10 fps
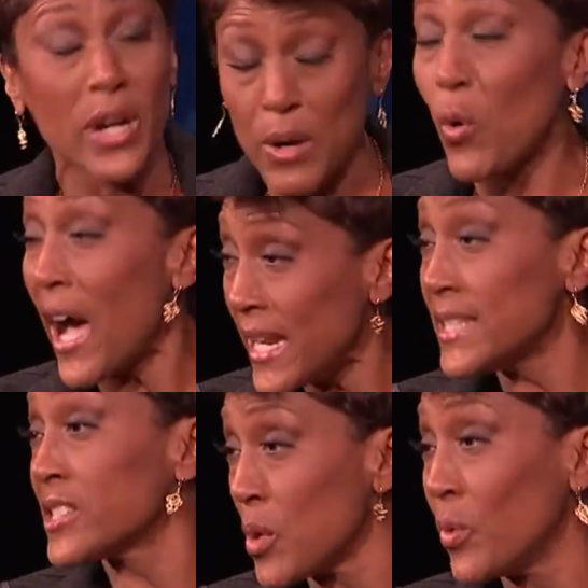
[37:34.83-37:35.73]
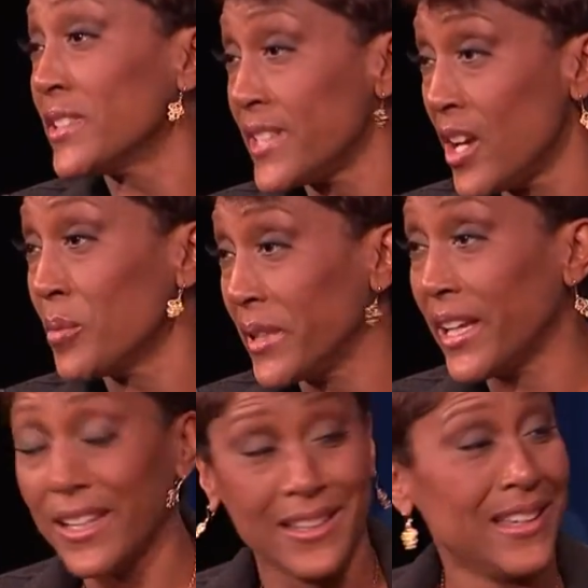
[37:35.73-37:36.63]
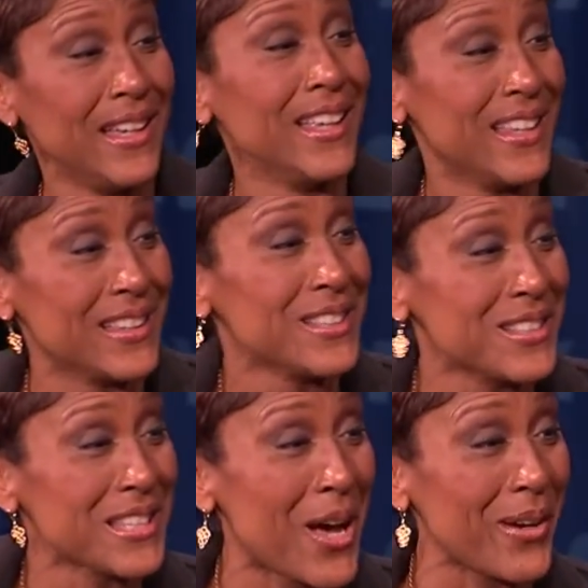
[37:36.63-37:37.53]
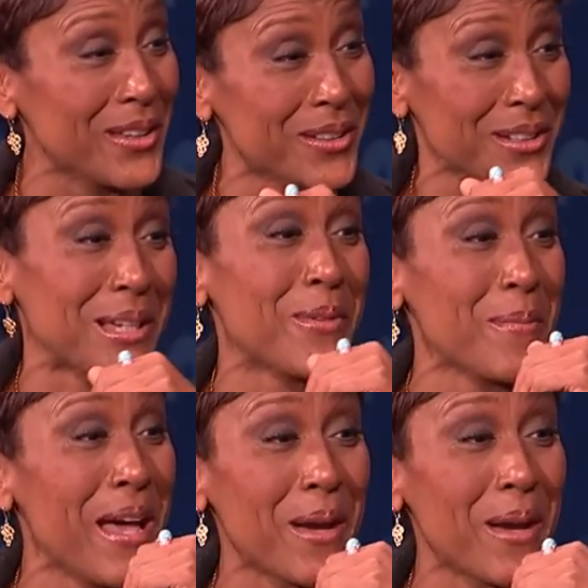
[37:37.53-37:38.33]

why didn't someone tell me that this is how I look coming back?